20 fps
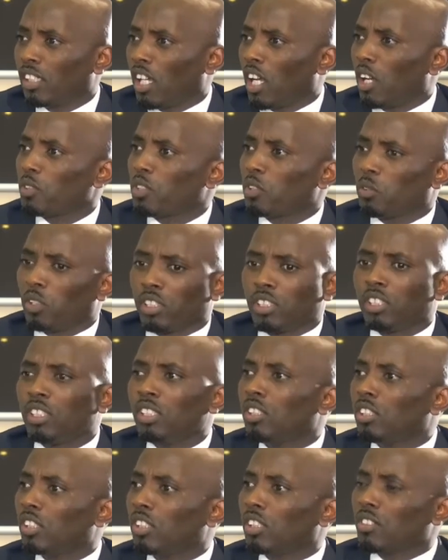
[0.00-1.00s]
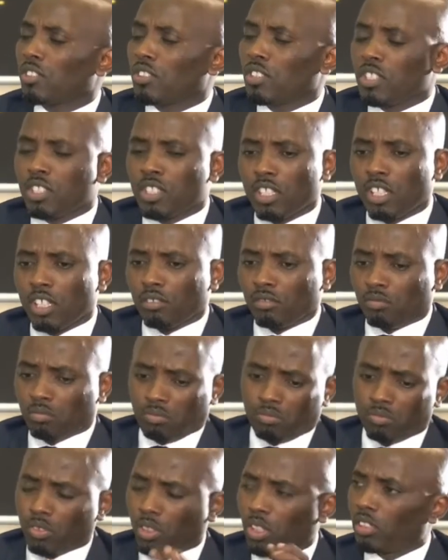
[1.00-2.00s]
how they were teaching these
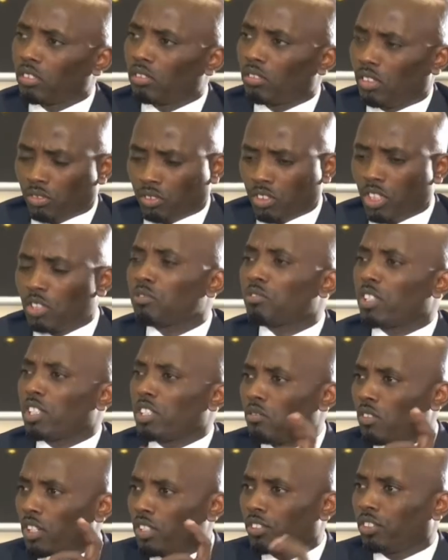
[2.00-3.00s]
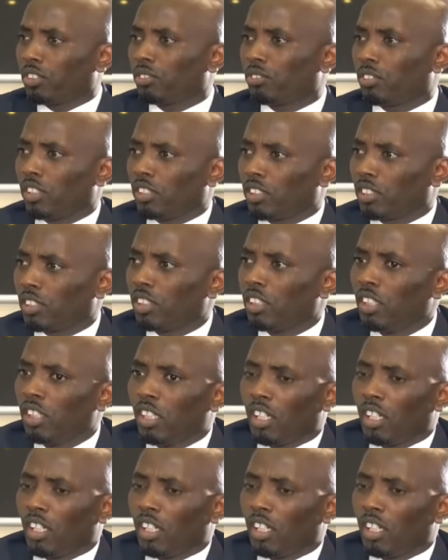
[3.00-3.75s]
the grade one students